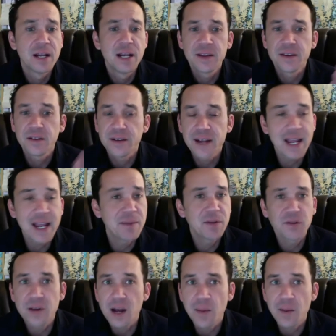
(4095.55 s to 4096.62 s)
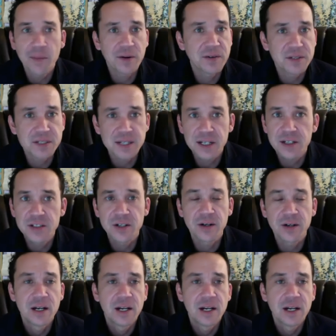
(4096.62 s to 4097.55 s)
their name, their number, their signature.